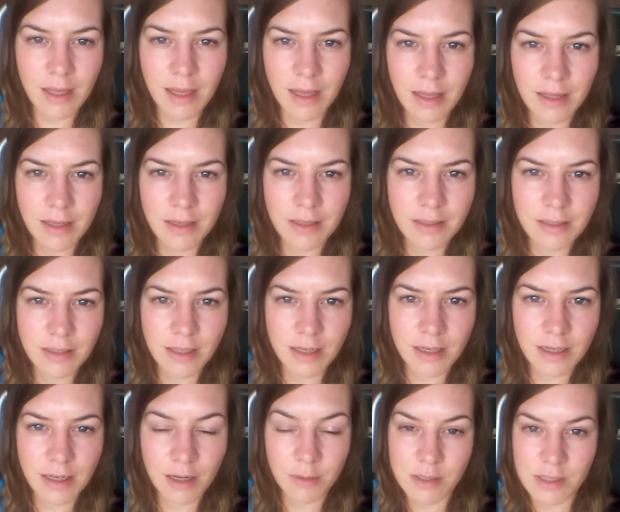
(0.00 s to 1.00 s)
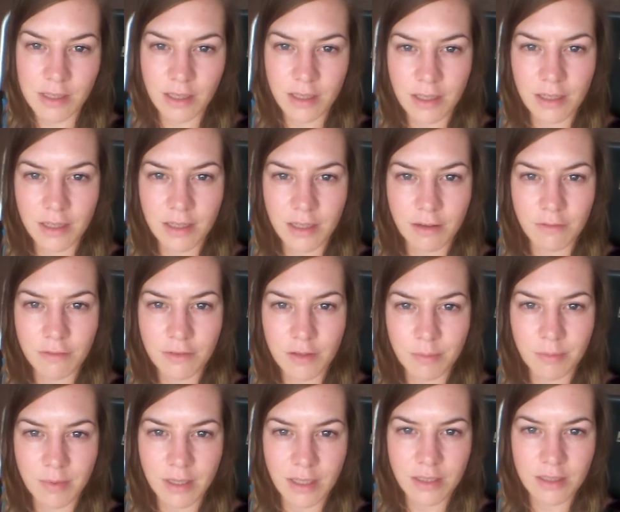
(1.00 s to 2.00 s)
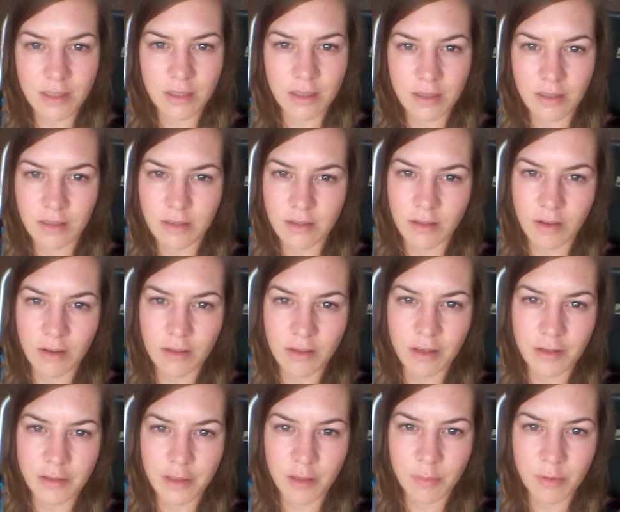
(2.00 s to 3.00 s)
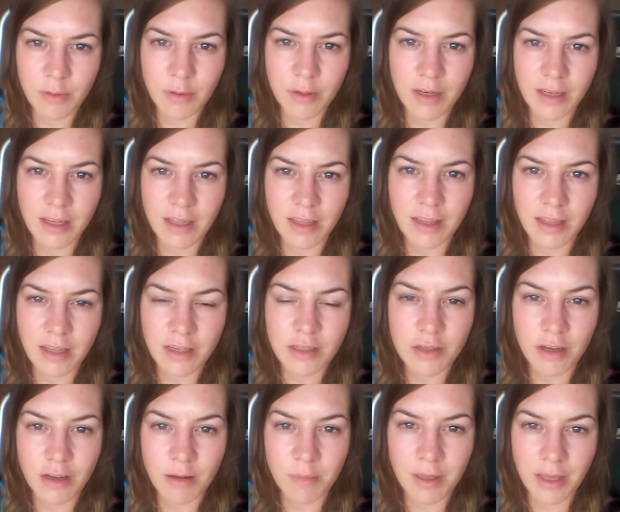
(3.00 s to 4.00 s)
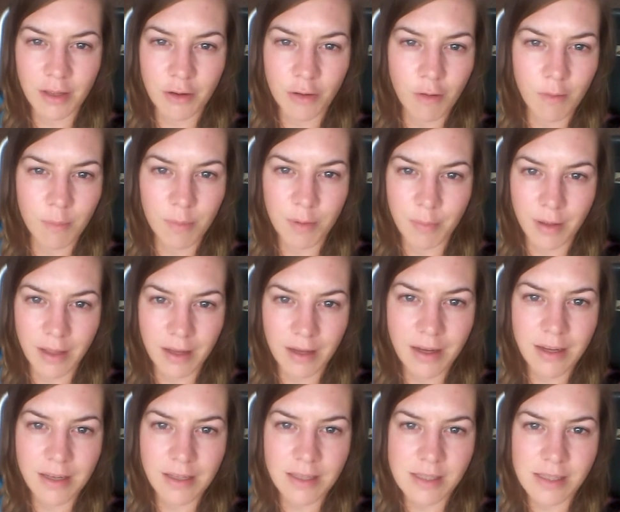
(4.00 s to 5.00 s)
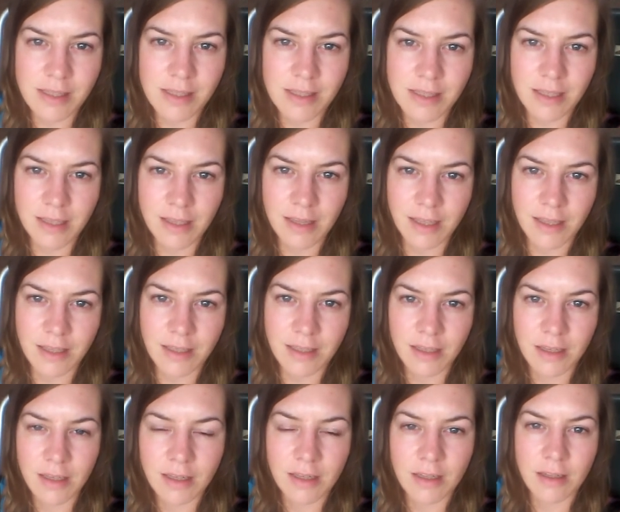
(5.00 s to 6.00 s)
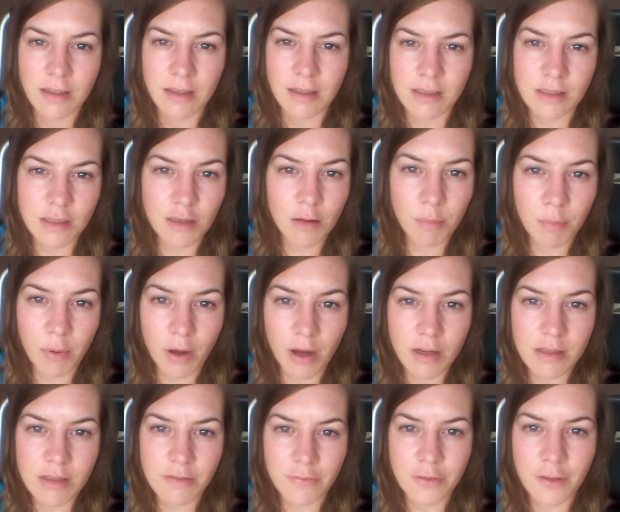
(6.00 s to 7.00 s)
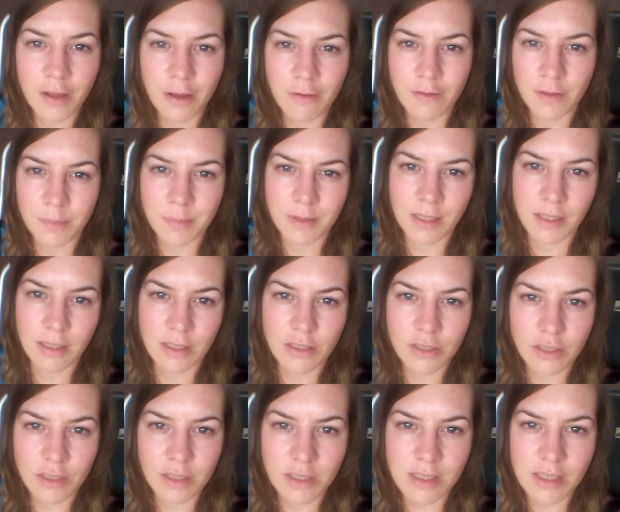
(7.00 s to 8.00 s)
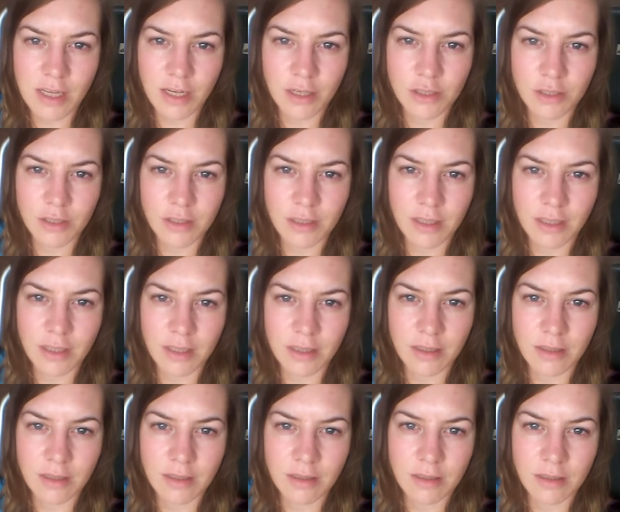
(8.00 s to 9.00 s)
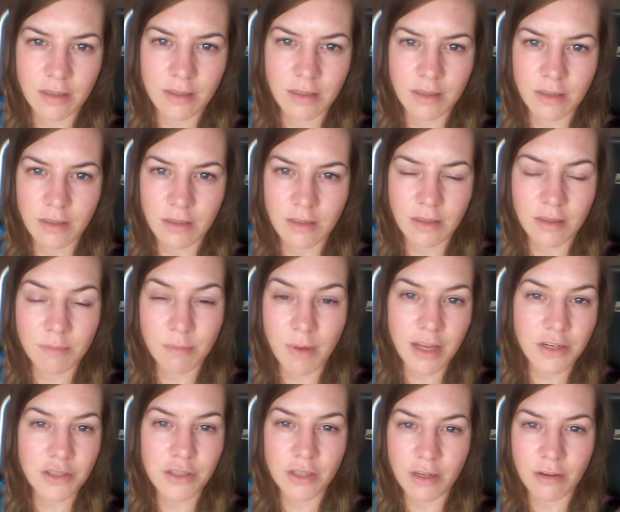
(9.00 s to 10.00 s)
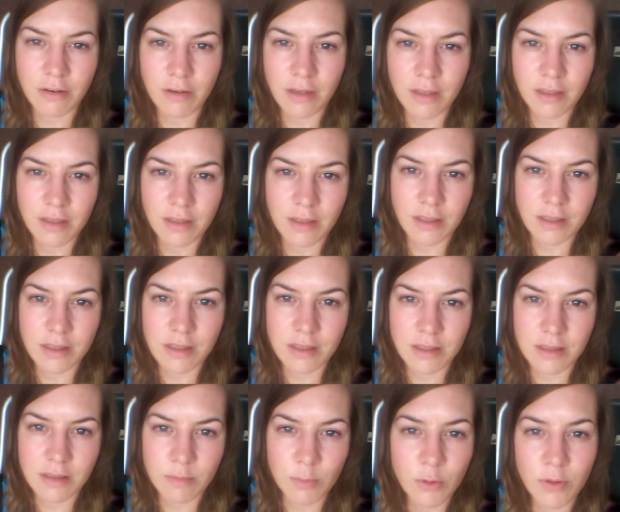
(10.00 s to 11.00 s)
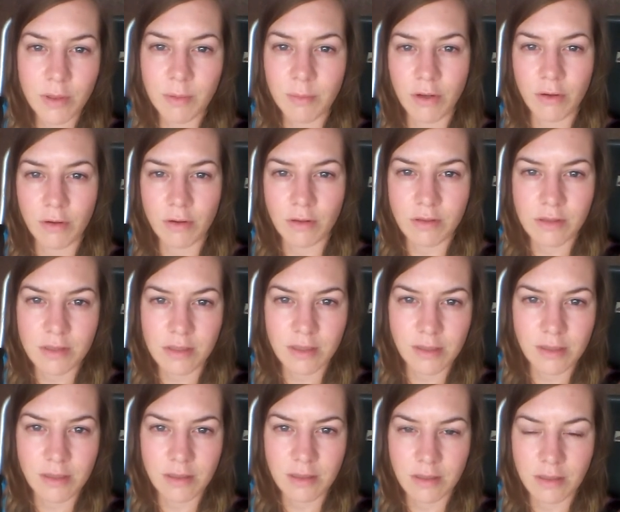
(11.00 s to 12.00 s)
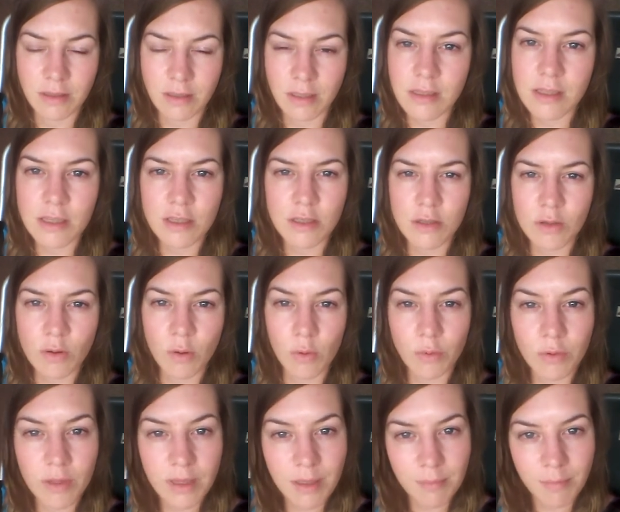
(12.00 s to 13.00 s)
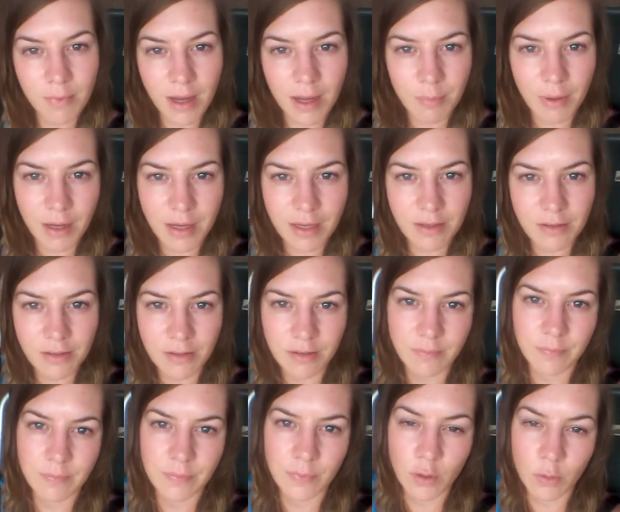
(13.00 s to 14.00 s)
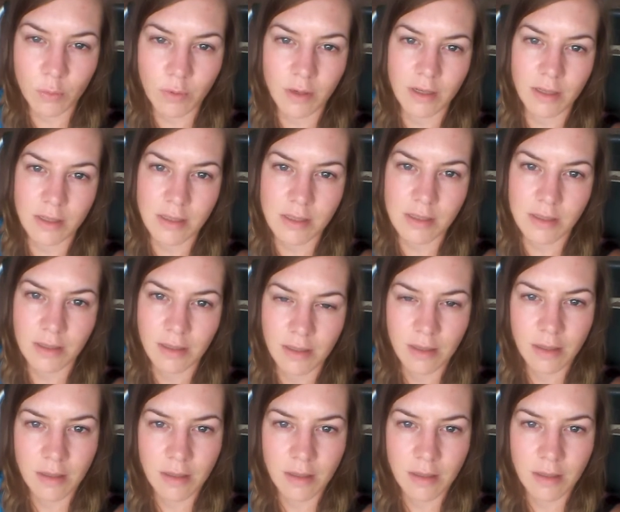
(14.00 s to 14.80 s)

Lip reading: And I was lucky enough to meet an online community that taught me how to open my eyes and see that this little box of self-limitation is actually imaginary. It's smoke and mirrors. It exists only in my mind, nowhere else.